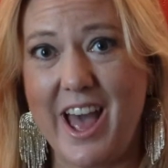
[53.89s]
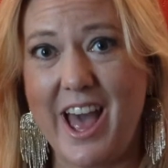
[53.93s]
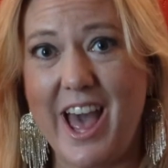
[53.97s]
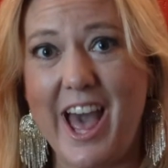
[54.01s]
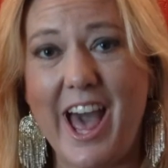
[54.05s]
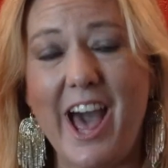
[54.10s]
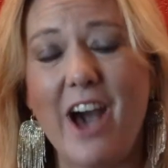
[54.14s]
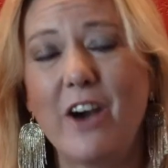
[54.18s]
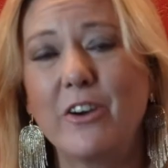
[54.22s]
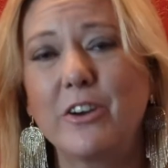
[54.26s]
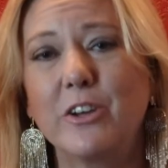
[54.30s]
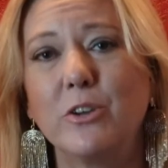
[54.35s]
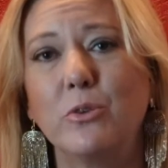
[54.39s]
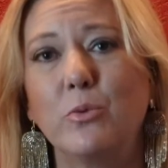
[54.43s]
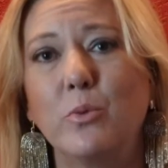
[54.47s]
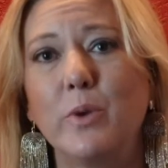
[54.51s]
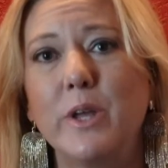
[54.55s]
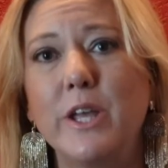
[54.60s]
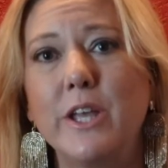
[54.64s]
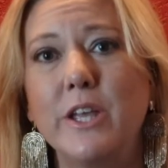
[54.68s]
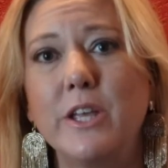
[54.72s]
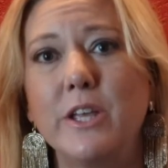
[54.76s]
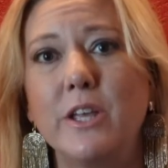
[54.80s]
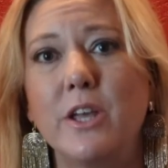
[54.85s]
How can
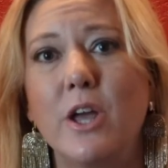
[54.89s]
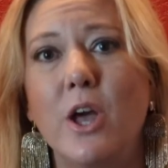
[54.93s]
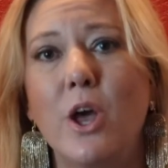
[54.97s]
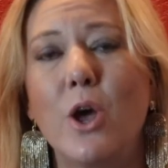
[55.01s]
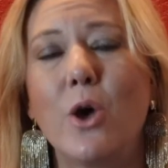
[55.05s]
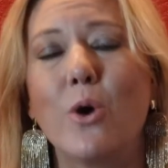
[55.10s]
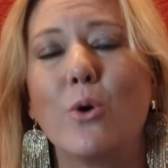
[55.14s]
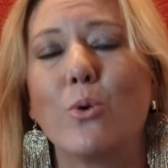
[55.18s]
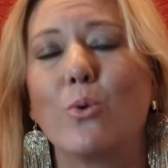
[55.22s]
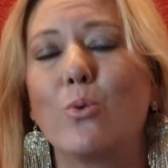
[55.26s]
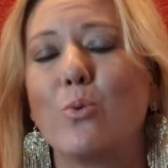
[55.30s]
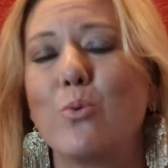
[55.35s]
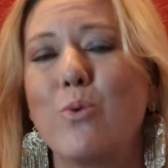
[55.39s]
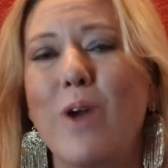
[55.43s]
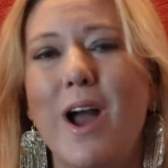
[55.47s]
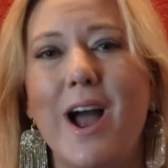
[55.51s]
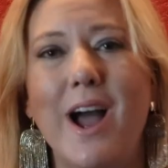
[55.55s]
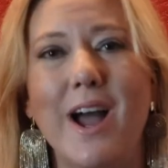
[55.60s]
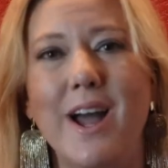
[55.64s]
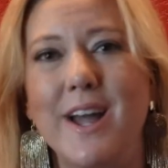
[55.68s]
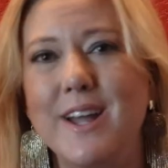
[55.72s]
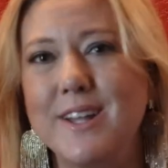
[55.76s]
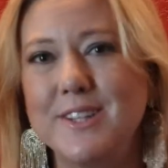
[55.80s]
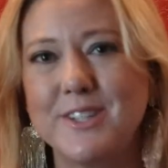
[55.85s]
we
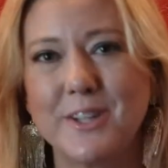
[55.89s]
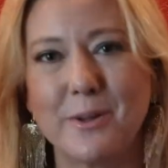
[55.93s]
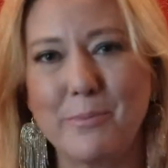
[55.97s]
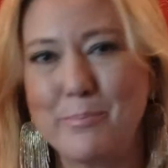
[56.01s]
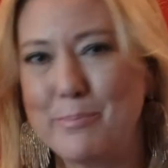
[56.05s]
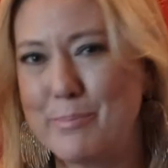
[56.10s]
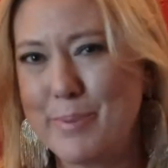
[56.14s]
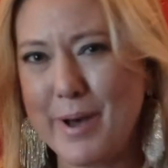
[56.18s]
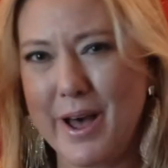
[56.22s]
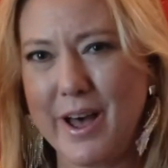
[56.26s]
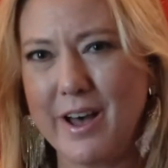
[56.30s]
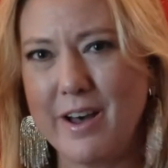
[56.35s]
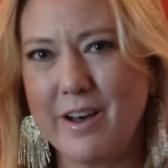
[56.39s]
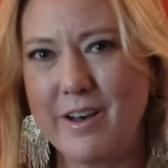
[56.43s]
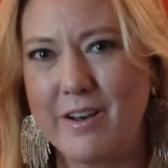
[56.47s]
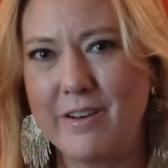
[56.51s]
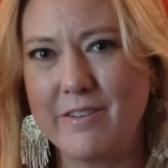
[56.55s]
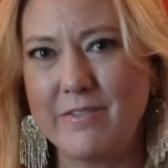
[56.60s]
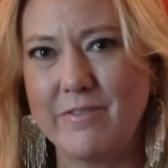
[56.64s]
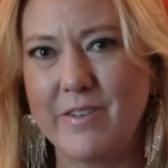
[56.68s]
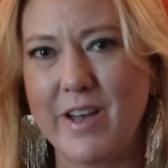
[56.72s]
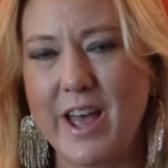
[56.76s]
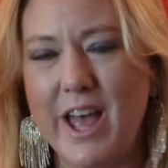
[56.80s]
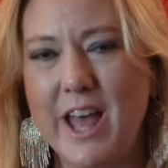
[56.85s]
rise
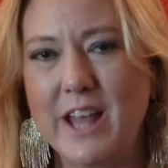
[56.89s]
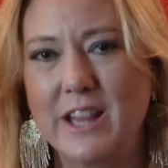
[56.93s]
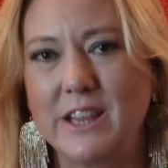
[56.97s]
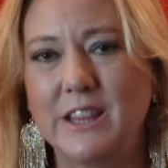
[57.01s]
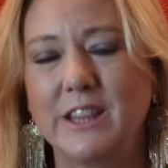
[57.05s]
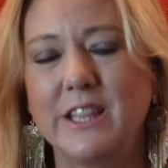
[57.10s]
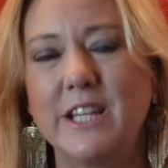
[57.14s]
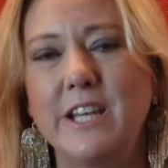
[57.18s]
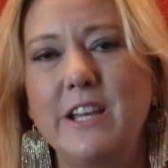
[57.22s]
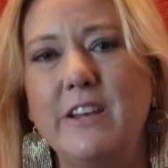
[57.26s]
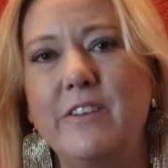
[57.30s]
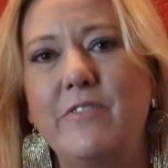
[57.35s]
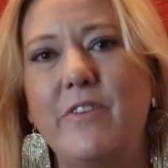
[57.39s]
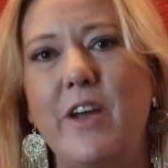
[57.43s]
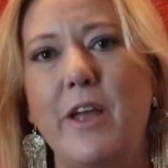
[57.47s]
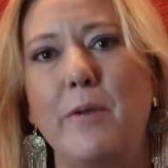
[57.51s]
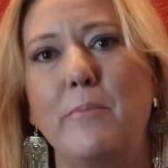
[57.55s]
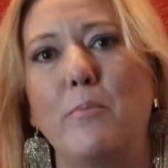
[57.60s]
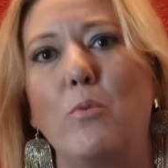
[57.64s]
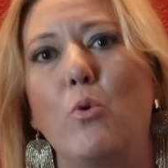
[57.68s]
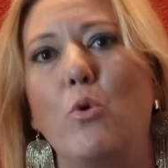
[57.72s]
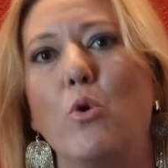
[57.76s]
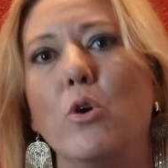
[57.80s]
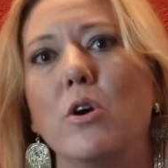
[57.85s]
above and live a
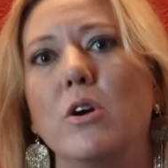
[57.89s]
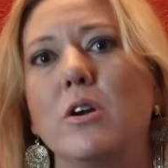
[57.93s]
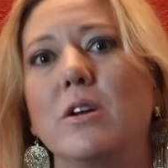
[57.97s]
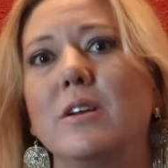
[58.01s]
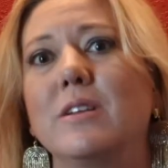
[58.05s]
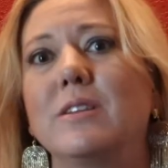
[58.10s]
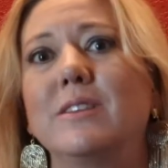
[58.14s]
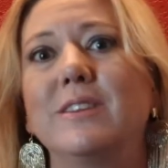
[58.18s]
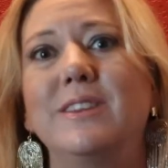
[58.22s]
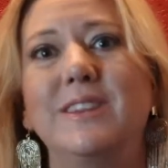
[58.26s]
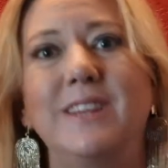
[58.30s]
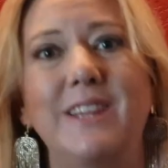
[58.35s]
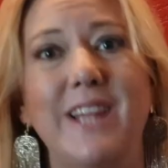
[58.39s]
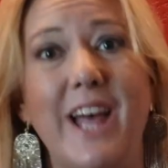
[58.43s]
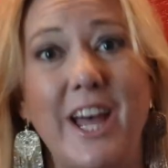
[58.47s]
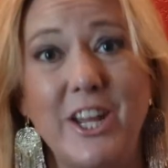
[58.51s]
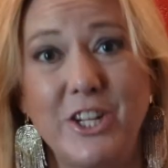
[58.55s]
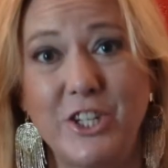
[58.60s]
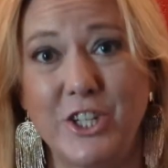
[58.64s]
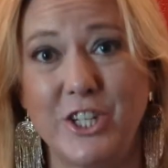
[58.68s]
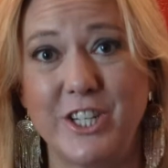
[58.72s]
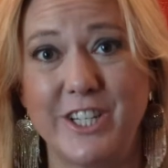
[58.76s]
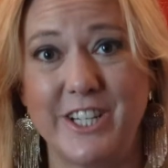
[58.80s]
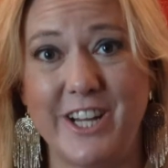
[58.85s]
more
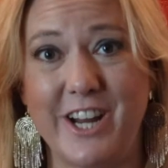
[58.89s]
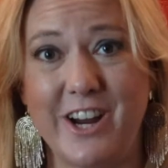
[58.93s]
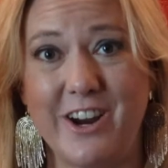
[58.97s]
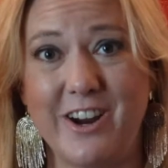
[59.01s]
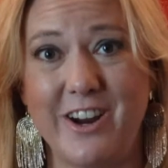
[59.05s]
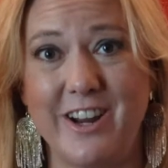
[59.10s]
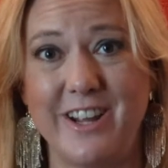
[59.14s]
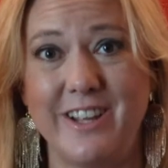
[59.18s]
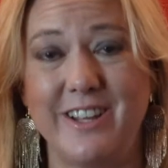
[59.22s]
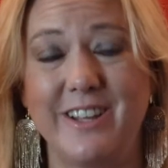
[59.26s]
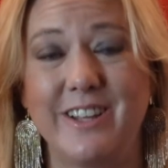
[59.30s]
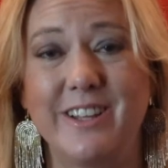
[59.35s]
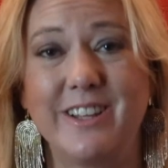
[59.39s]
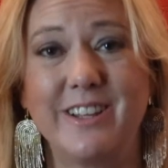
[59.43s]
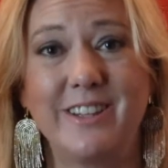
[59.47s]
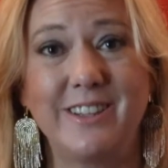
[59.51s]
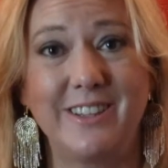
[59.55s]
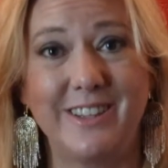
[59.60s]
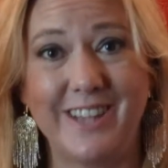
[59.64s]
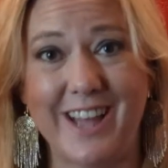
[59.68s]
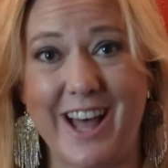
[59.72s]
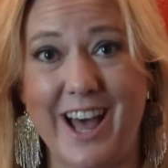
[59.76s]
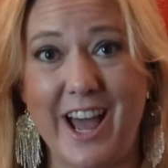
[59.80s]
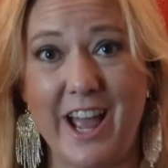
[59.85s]
legendary
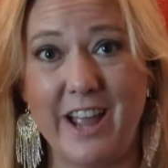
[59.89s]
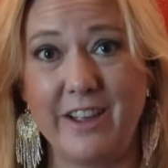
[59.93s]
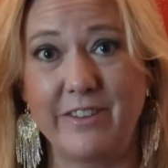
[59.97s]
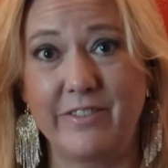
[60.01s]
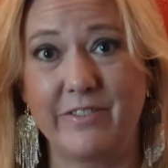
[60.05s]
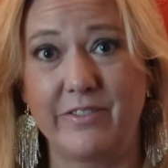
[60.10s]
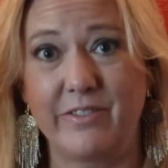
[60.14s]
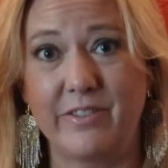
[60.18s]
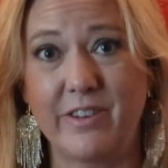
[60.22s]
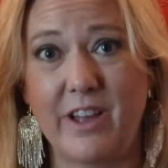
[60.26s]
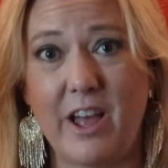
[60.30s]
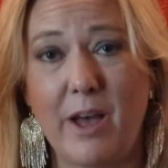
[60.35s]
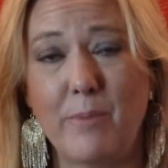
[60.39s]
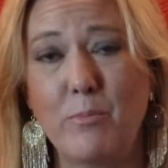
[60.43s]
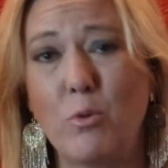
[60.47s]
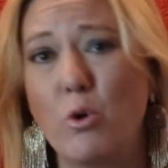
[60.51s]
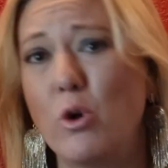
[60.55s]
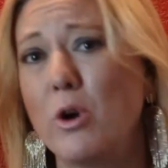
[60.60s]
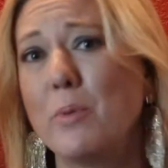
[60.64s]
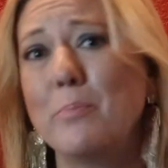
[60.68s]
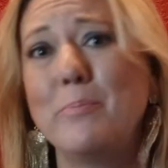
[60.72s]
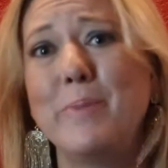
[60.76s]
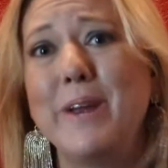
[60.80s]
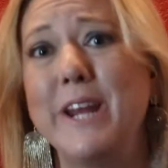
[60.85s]
life, a
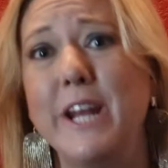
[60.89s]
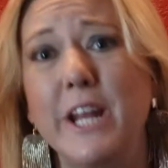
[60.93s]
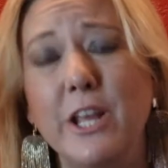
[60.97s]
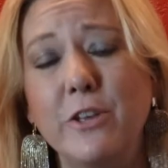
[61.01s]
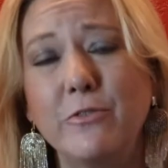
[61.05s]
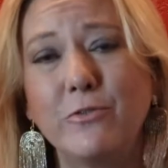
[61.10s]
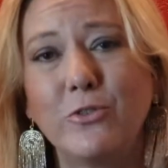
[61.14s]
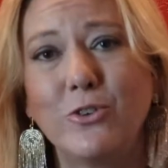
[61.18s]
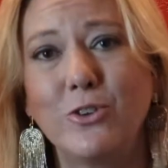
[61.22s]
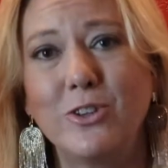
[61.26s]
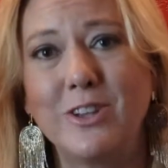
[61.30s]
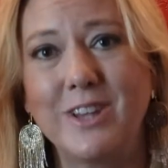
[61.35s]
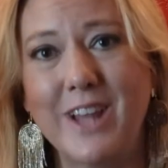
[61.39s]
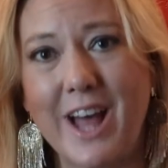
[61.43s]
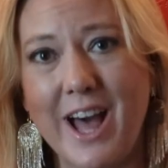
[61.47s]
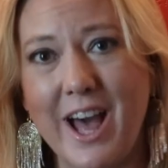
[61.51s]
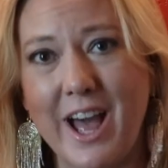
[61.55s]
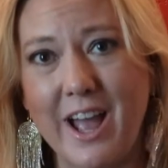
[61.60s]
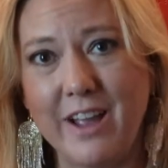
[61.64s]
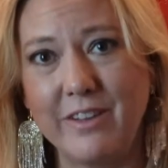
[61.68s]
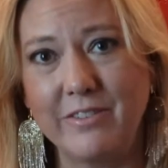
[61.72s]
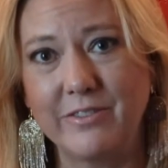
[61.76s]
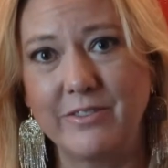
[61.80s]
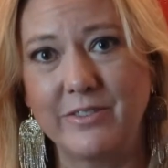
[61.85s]
more meaningful
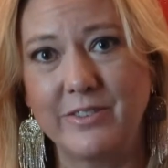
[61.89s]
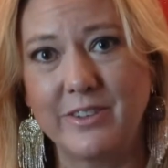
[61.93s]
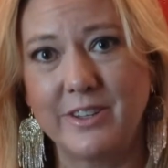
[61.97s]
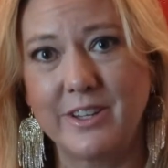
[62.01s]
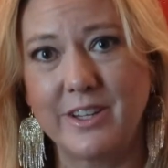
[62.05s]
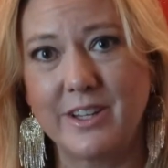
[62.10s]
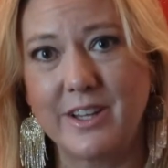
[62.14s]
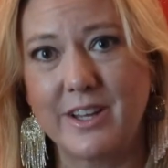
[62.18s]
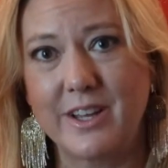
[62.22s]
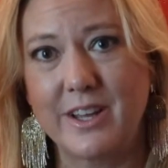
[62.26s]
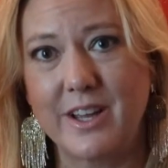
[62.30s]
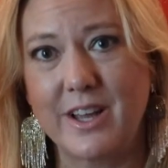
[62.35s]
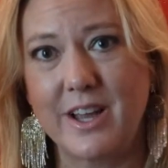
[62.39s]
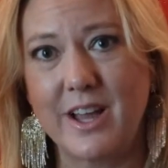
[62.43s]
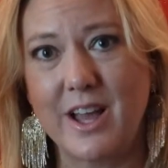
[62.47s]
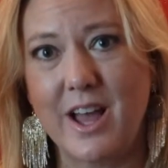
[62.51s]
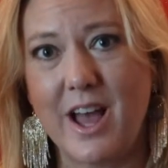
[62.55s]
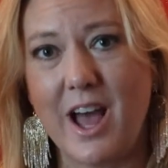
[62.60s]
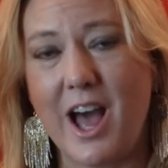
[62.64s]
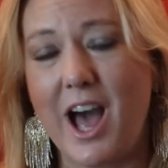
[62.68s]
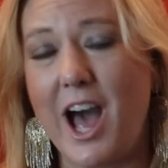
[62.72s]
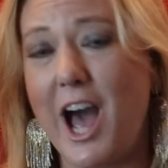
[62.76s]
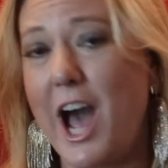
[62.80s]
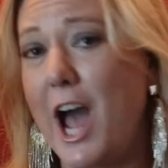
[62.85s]
life?
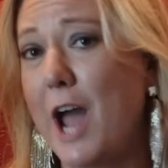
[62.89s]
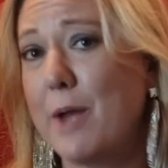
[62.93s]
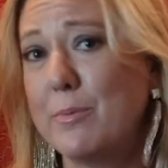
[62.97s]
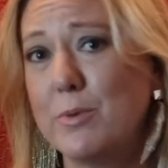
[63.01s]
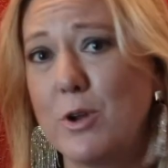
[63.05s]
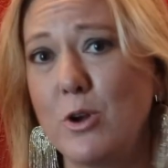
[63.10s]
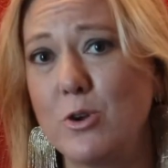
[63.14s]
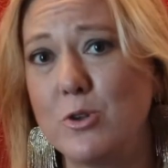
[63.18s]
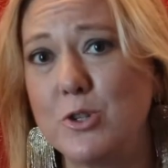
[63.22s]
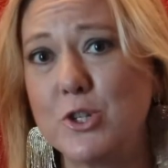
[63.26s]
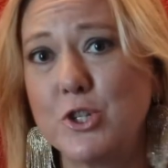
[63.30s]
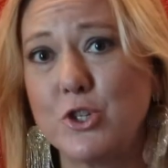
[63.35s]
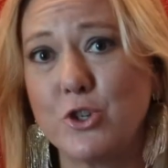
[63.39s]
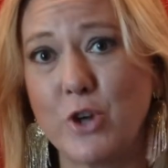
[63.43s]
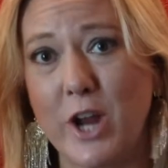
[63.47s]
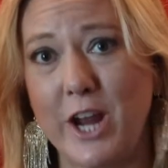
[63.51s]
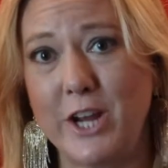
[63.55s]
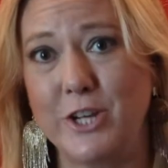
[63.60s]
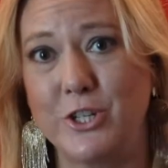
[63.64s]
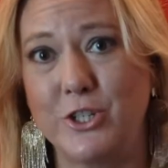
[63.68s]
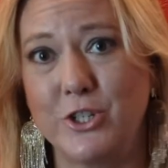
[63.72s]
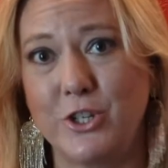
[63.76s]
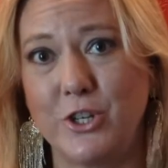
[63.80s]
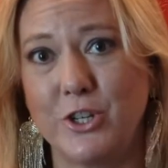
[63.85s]
I'm no
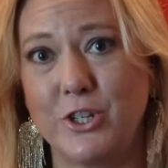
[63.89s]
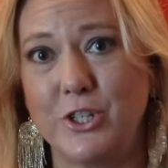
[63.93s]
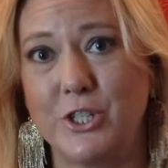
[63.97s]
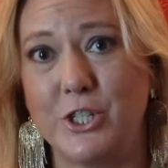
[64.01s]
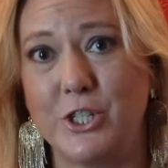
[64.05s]
stranger